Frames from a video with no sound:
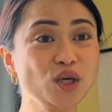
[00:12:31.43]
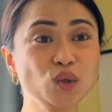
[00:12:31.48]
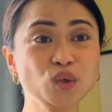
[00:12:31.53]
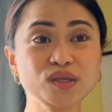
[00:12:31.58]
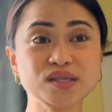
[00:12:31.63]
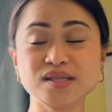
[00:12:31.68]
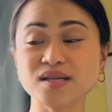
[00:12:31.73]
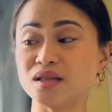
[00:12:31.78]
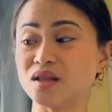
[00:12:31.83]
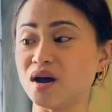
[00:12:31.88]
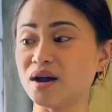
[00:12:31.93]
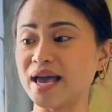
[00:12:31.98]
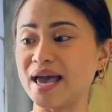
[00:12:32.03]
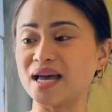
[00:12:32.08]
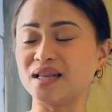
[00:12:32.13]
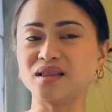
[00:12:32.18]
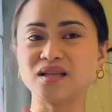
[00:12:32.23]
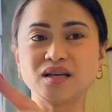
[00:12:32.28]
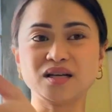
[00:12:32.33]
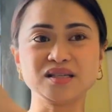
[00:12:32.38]
use the long
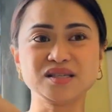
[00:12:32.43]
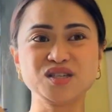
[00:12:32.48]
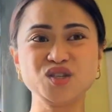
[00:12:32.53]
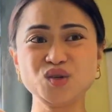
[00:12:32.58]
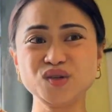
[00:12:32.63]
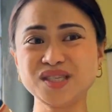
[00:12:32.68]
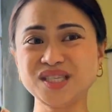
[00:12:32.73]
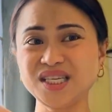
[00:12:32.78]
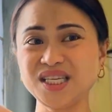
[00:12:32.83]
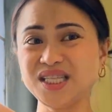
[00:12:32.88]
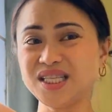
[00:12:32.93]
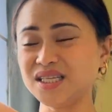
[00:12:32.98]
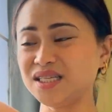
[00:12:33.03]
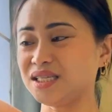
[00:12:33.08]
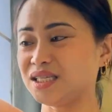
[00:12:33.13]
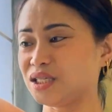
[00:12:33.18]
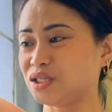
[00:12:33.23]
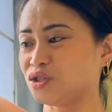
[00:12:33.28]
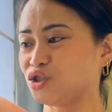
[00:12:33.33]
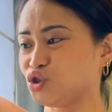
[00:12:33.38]
handles, you see
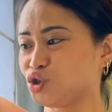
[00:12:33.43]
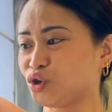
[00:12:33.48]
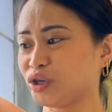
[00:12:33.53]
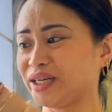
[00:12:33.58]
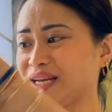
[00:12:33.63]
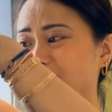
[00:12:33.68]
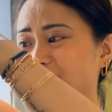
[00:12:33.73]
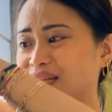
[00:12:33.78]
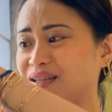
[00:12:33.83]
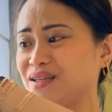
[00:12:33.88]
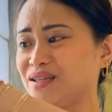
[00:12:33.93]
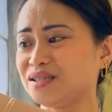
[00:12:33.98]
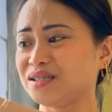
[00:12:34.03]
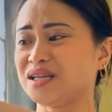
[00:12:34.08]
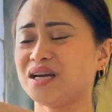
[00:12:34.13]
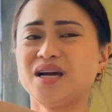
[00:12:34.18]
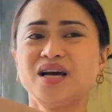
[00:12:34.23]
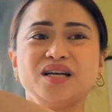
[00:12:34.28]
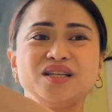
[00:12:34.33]
these short handles,